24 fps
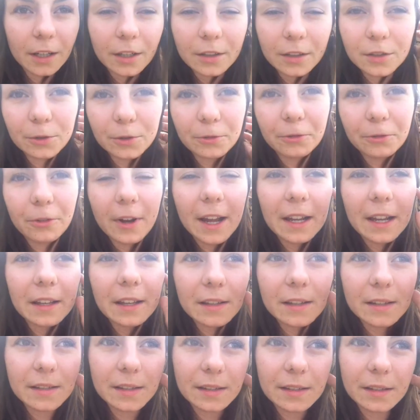to
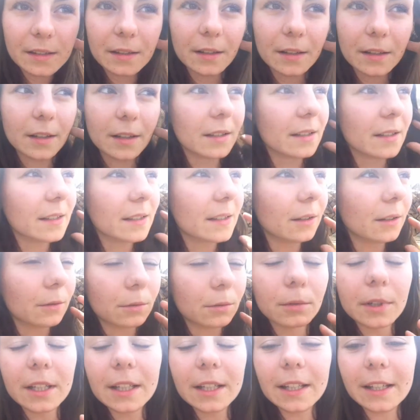find this is a
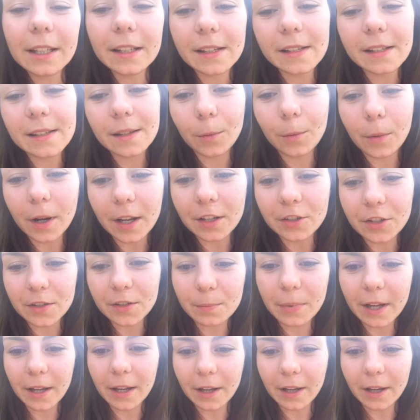really easy way,
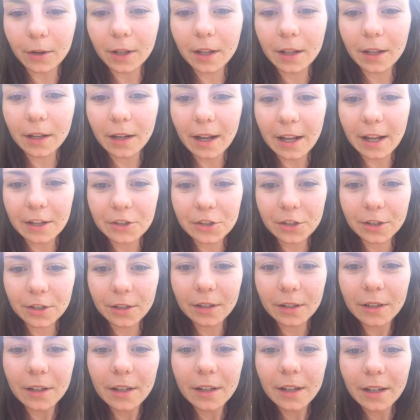just by going in
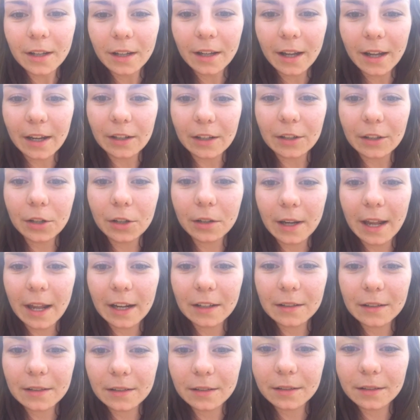nature and
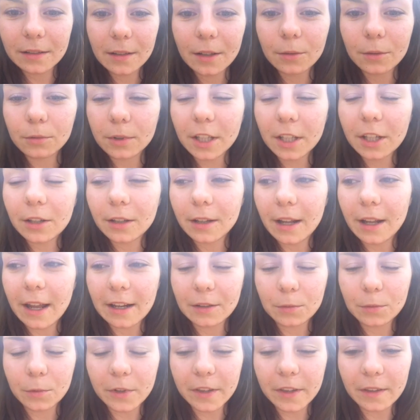
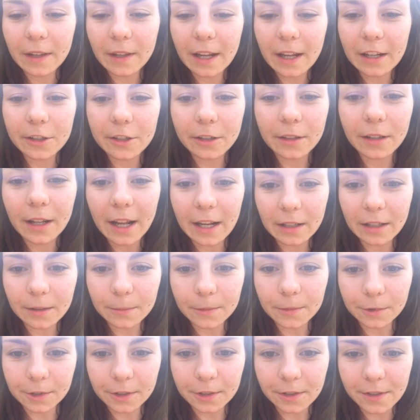reconnect with nature and
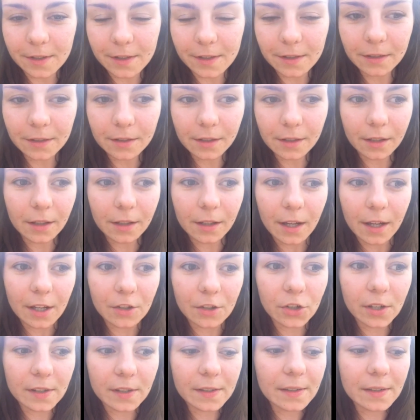animals,
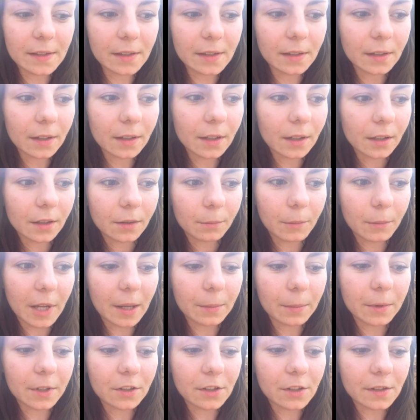and just
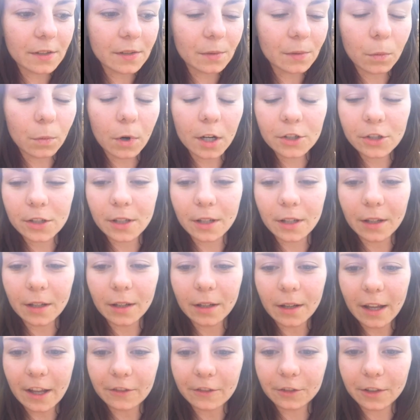maybe just
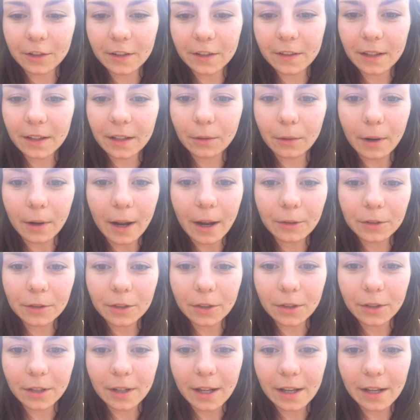watching everything around
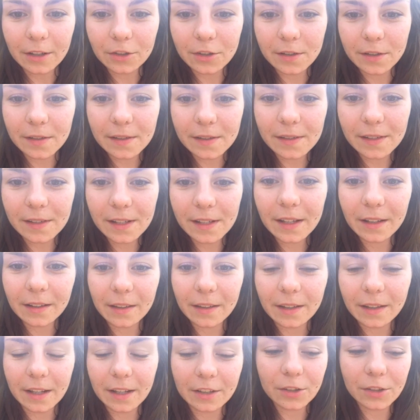you and just seeing
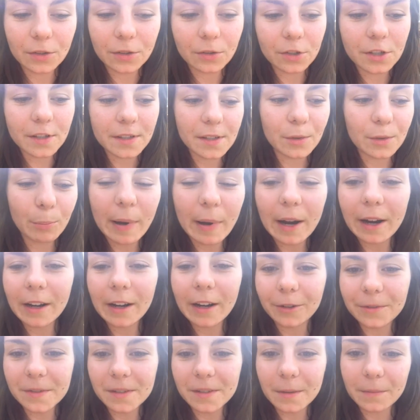that you're just a
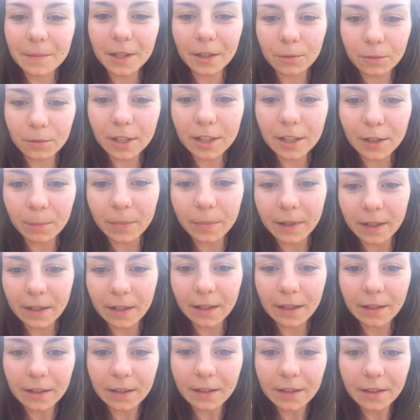part of something really big.